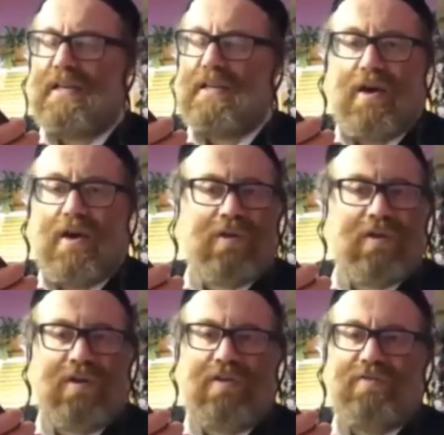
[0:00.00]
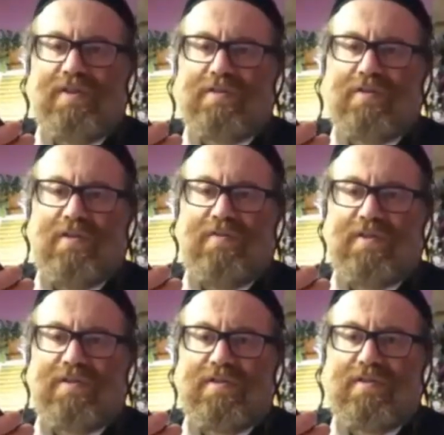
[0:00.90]
exactly. Yeah, all, all of it, all of
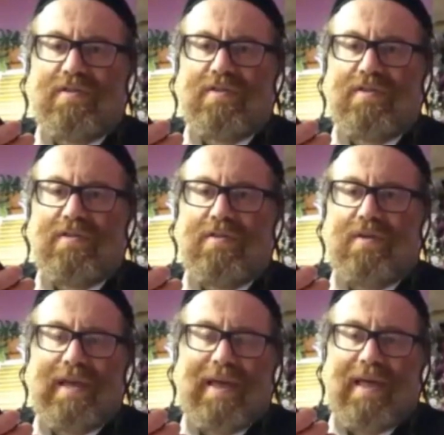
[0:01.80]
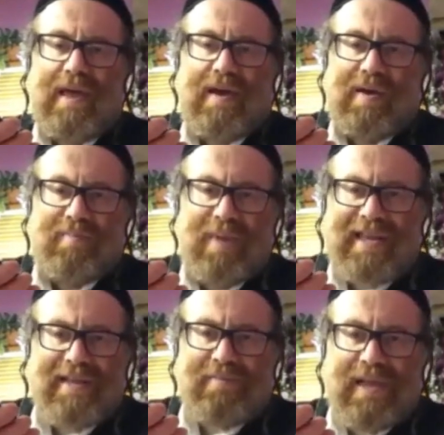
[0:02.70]
it. But
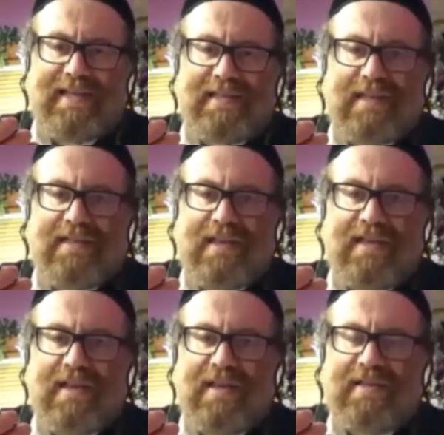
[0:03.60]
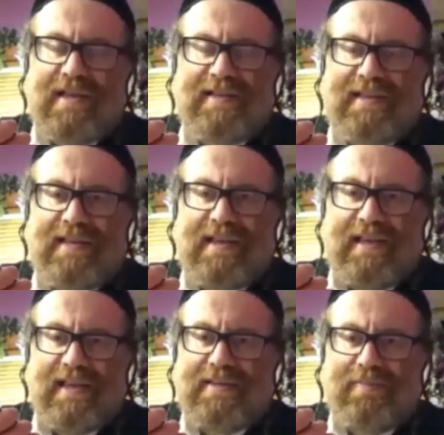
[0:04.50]
marketplace is is is, is,
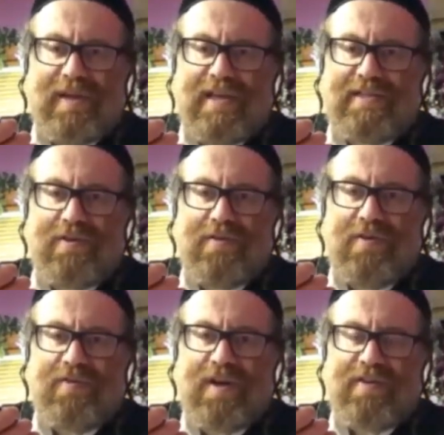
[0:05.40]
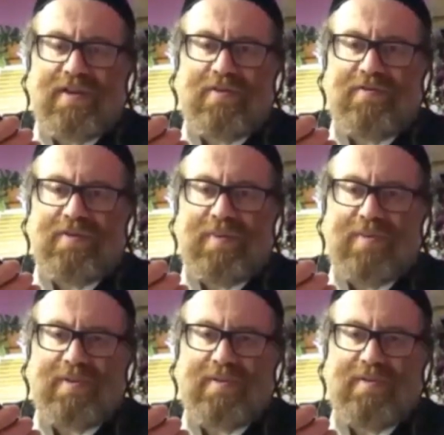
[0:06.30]
is a place of, of, gathering of the
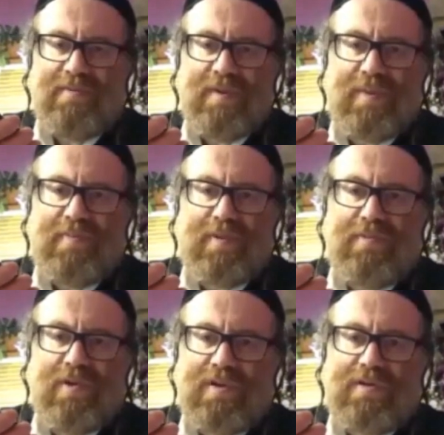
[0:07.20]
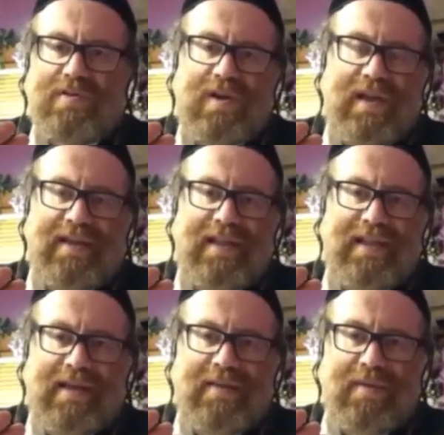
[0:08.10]
people, where right. people walk. So
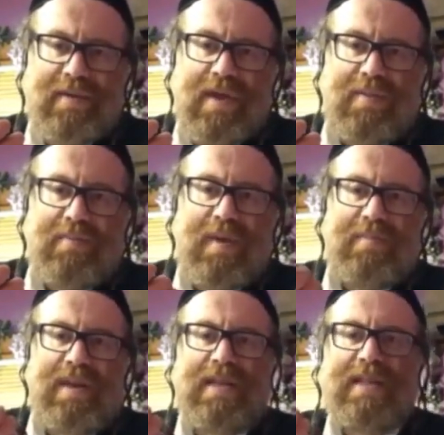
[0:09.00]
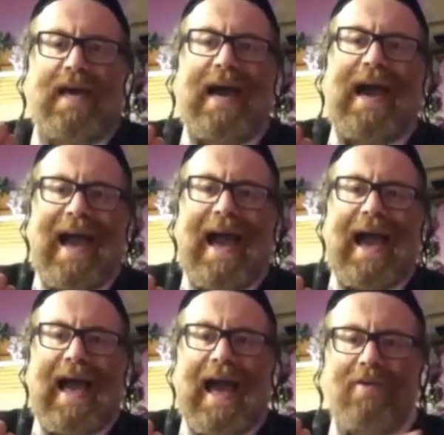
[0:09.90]
it, meaning that
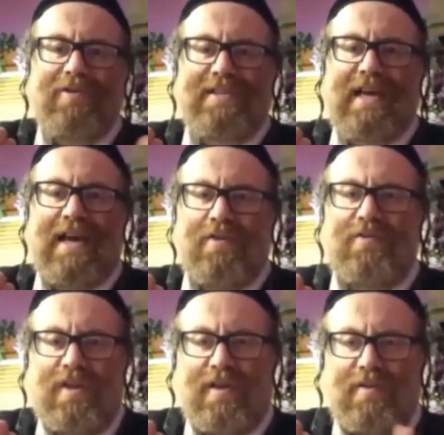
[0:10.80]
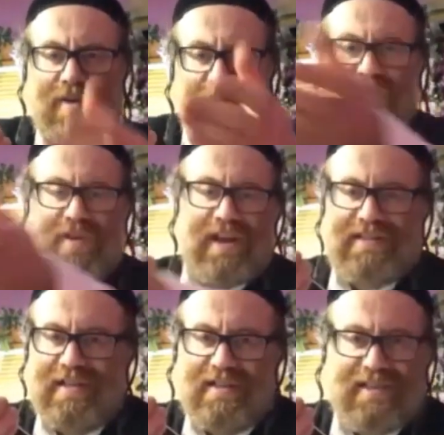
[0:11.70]
outside of the of the
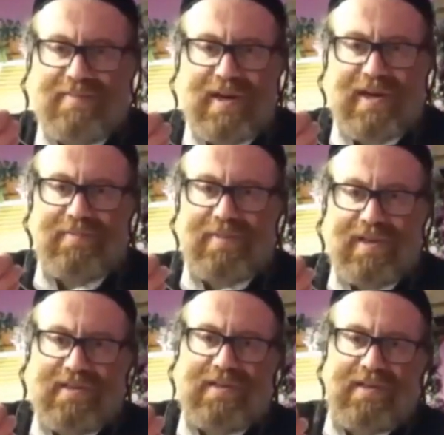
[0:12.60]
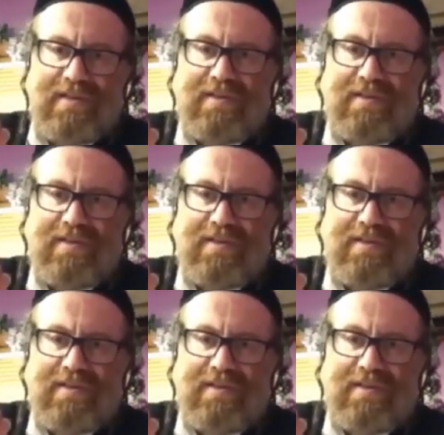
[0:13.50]
restaurant is a marketplace.